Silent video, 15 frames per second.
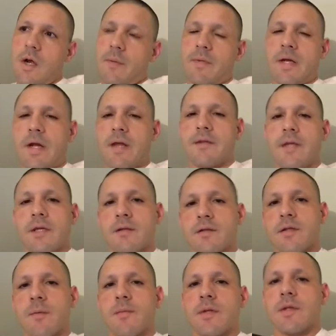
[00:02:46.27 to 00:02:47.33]
I mean, I think
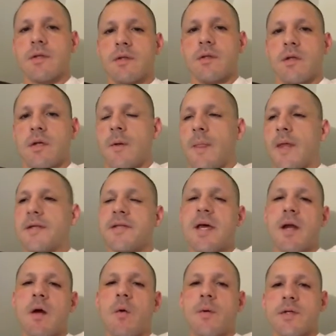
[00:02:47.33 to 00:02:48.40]
it's
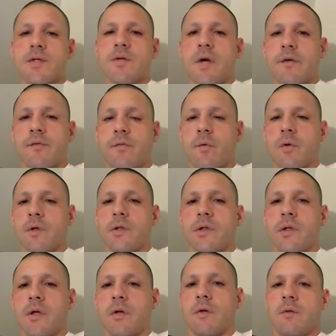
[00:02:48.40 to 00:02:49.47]
not always straightforward, you
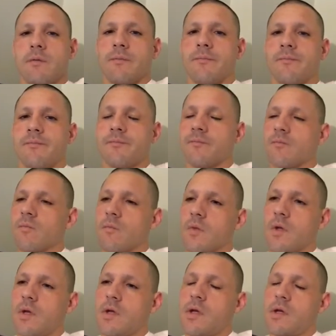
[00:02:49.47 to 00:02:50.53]
know.
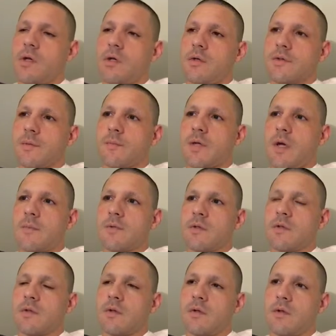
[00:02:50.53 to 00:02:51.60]
Sometimes
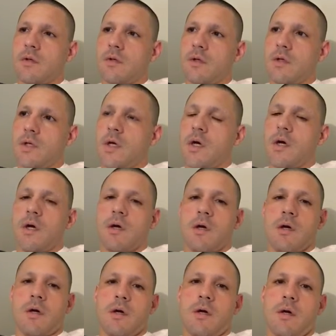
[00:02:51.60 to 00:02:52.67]
it's
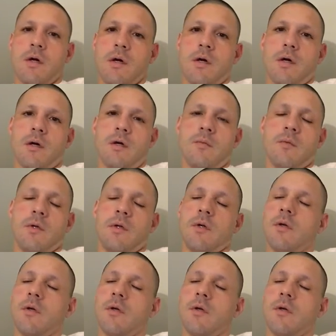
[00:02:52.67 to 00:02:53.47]
um,